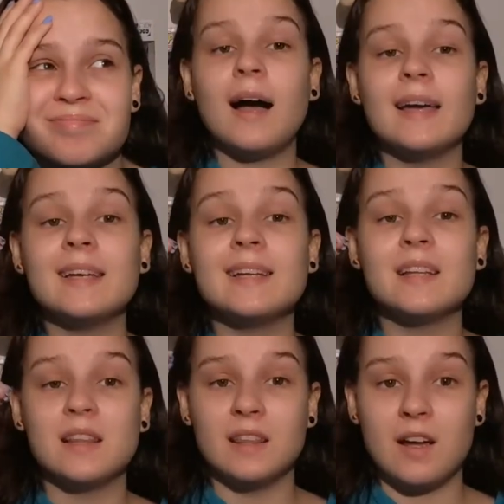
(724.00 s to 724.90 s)
I
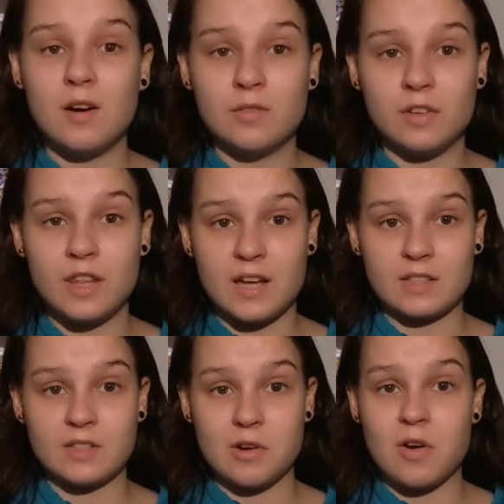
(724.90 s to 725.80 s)
loved
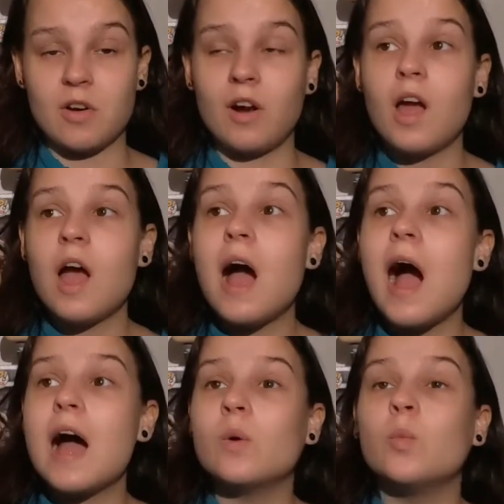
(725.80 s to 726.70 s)
that song.
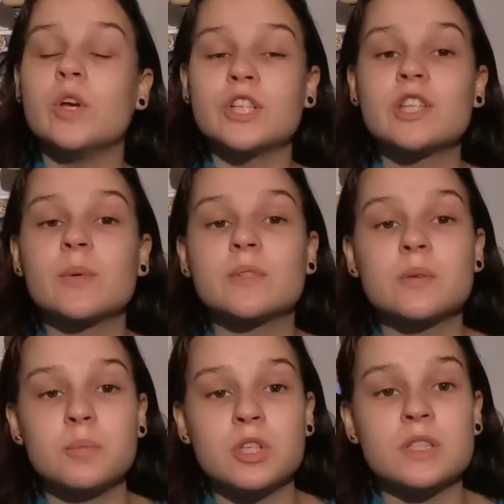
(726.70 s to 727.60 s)
I wish there was
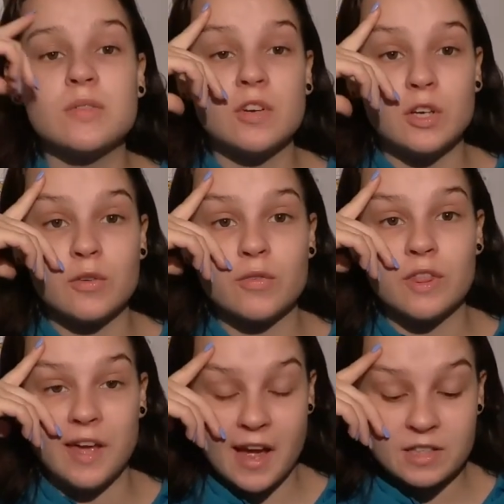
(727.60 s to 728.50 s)
a music video for
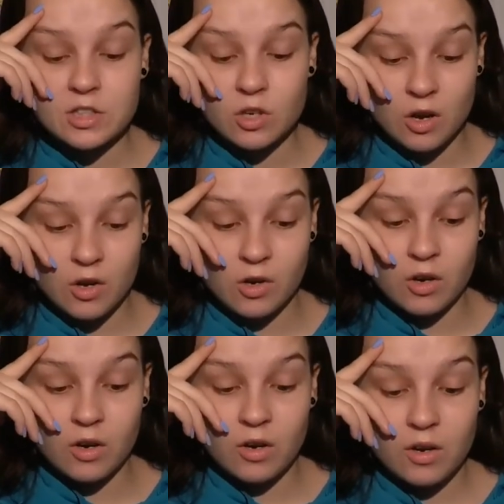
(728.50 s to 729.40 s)
that
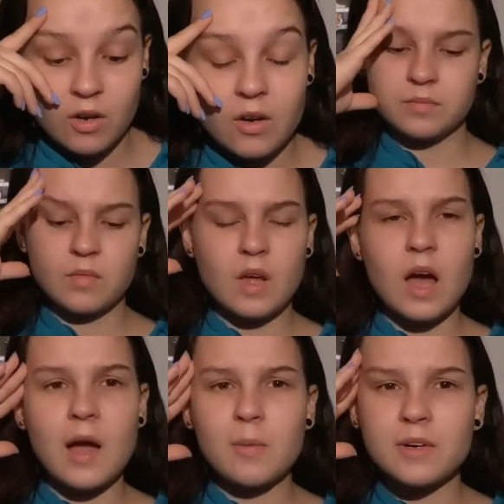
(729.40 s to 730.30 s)
song.
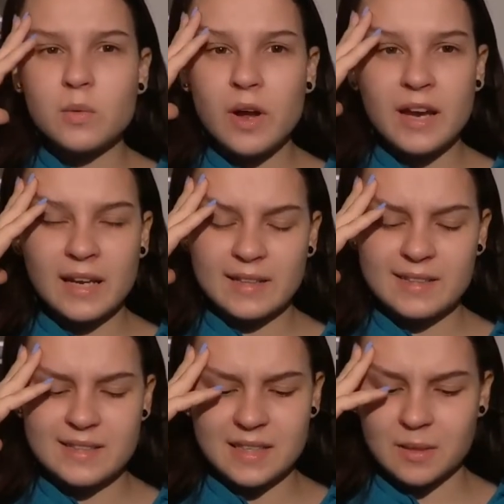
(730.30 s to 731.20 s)
I wonder why Hayley
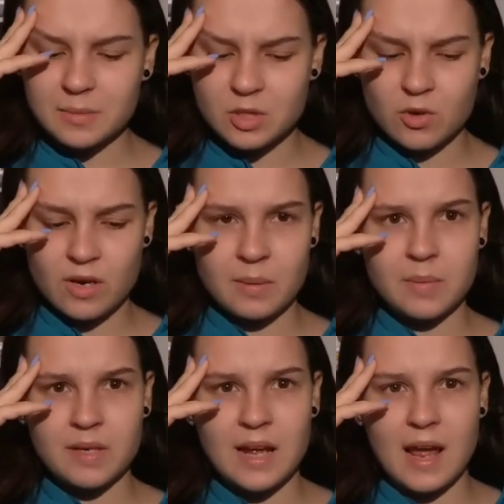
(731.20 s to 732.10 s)
skipped
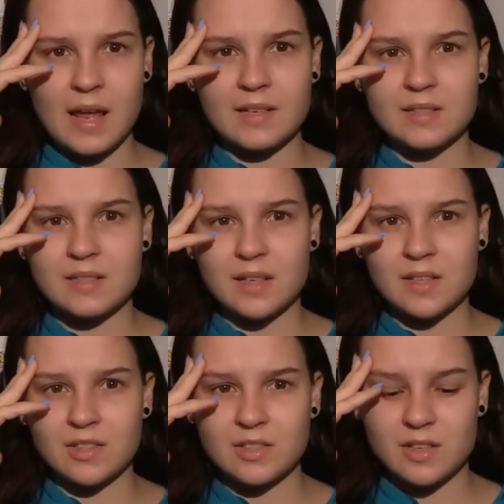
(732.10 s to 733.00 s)
Creepin' and
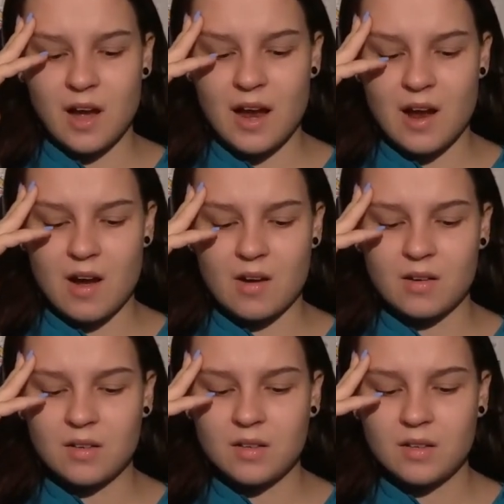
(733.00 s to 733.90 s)
Sudden Desire